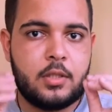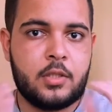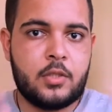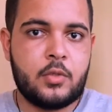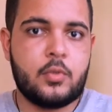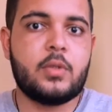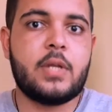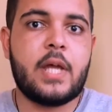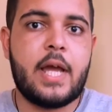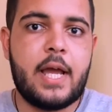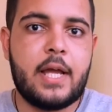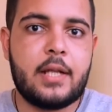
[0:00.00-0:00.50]

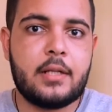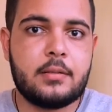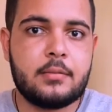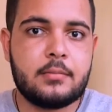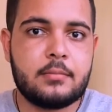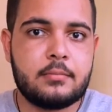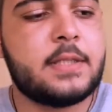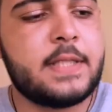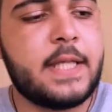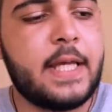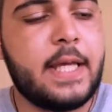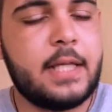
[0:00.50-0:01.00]
do that.
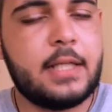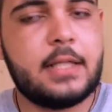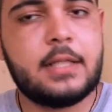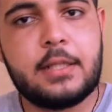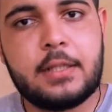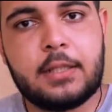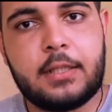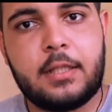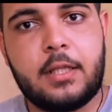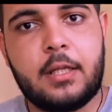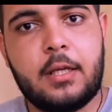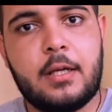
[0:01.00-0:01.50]
Take
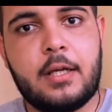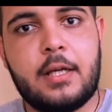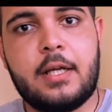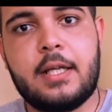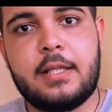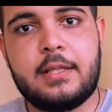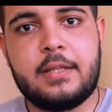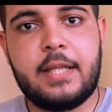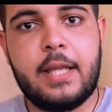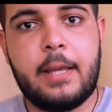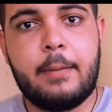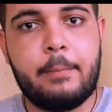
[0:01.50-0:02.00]

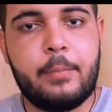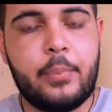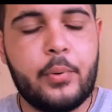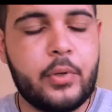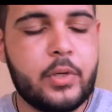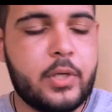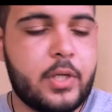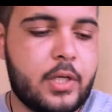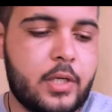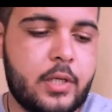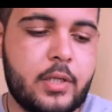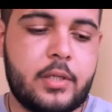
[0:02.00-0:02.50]
a damn
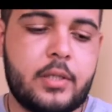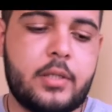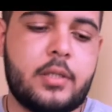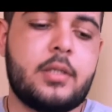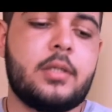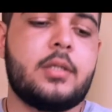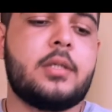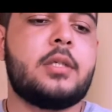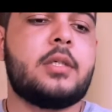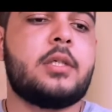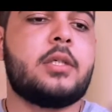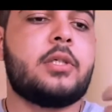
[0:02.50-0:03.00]
book,
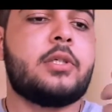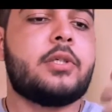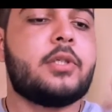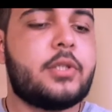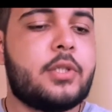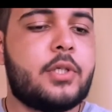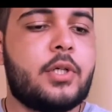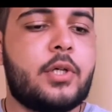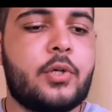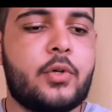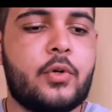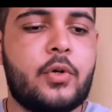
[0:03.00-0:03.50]

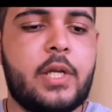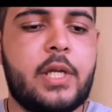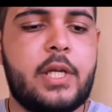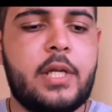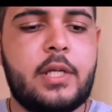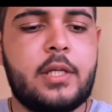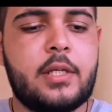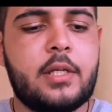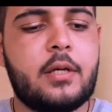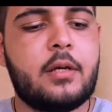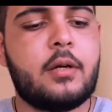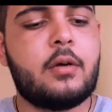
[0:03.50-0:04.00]

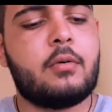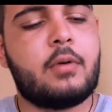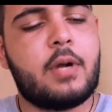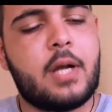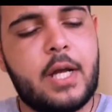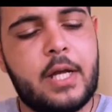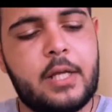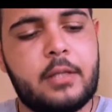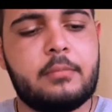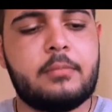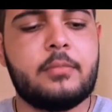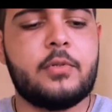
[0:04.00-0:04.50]
read,
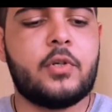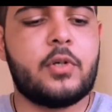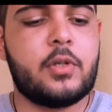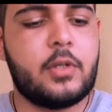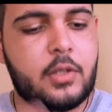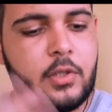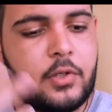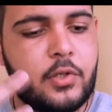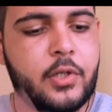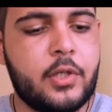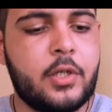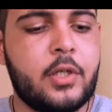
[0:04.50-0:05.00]
alright, you're
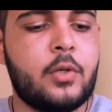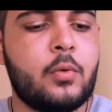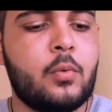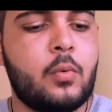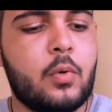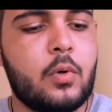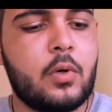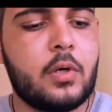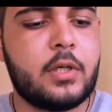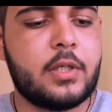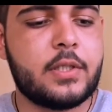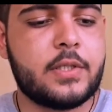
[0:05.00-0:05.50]
learning new
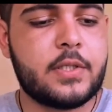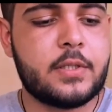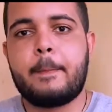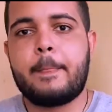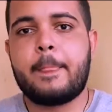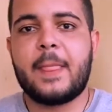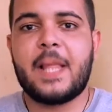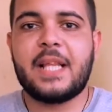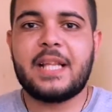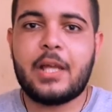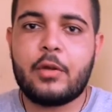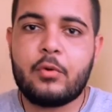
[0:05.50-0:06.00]
words.
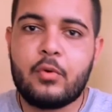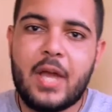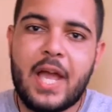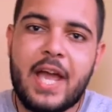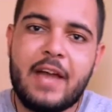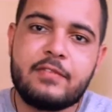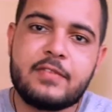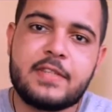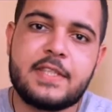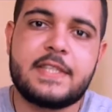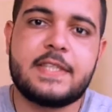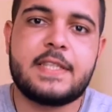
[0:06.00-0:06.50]
Now you
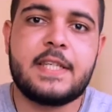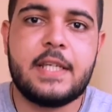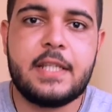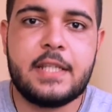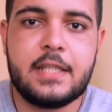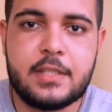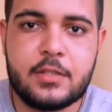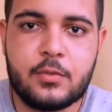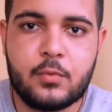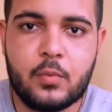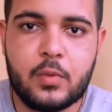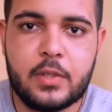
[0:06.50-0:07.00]
have to say
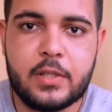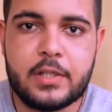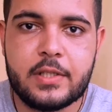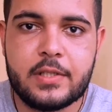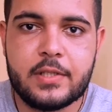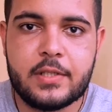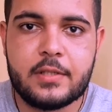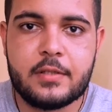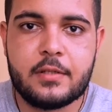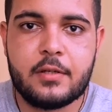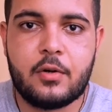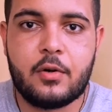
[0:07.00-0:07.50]
these
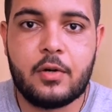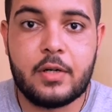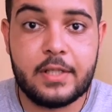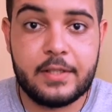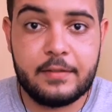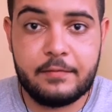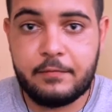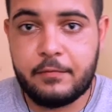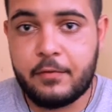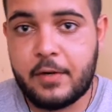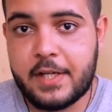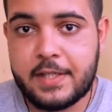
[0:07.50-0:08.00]
words or
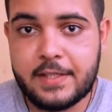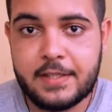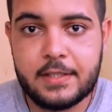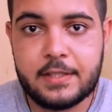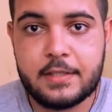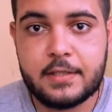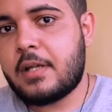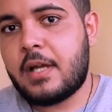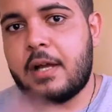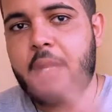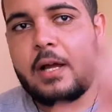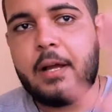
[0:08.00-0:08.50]
the
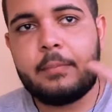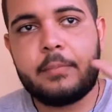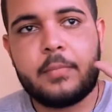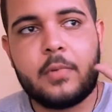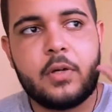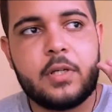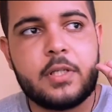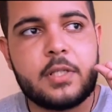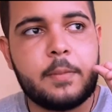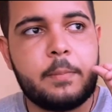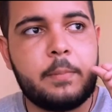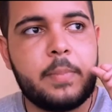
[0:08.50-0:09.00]
phrases. I'm
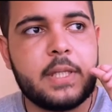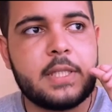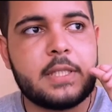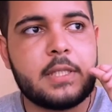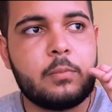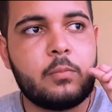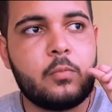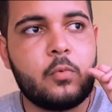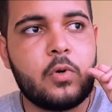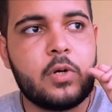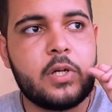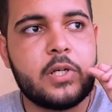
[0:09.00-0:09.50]
going to pick
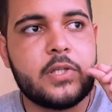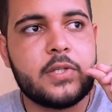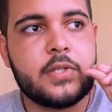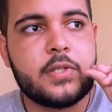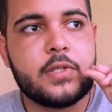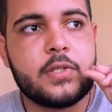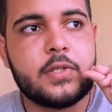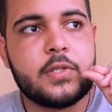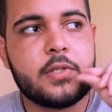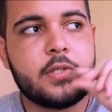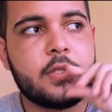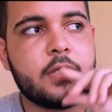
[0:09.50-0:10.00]
some
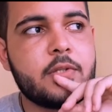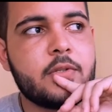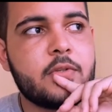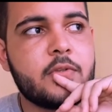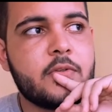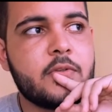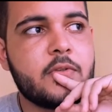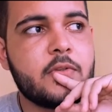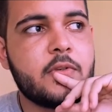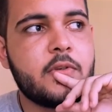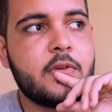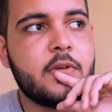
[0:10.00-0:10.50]
words.
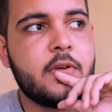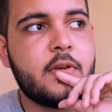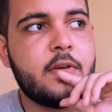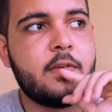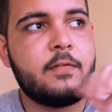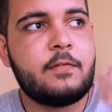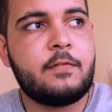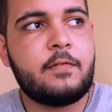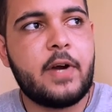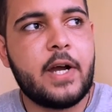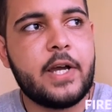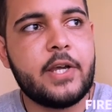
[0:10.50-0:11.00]

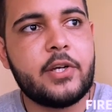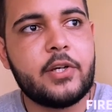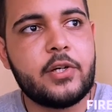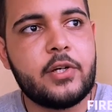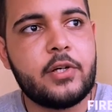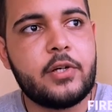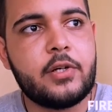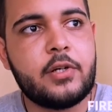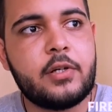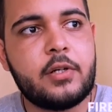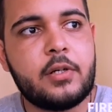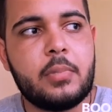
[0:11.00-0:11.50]

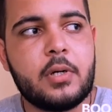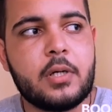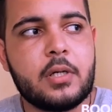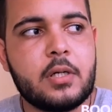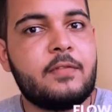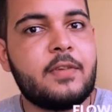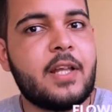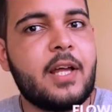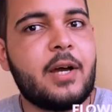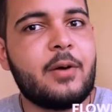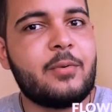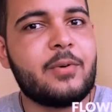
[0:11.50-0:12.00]
Fire, book,
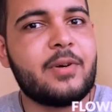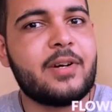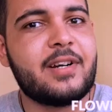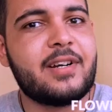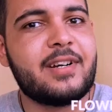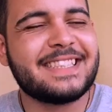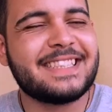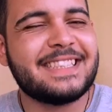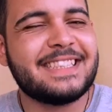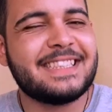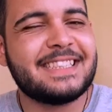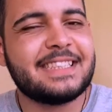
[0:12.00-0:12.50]
flower.
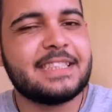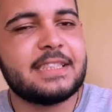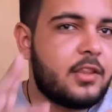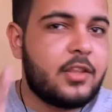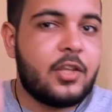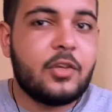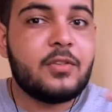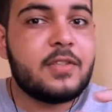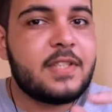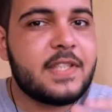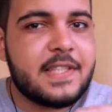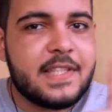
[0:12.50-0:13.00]

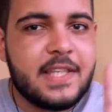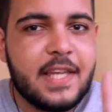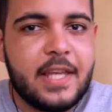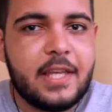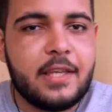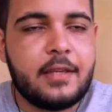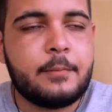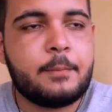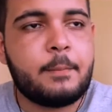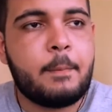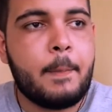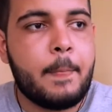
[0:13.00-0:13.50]
Don't
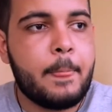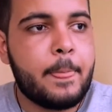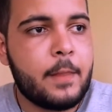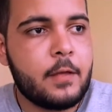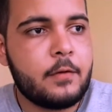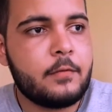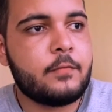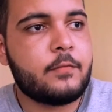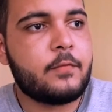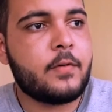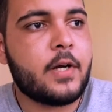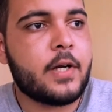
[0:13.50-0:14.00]
say
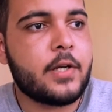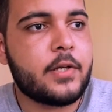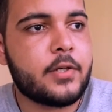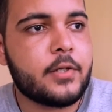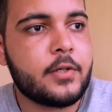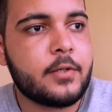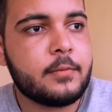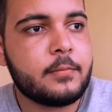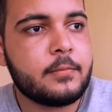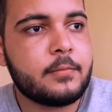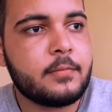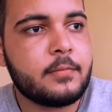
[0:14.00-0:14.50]
fire,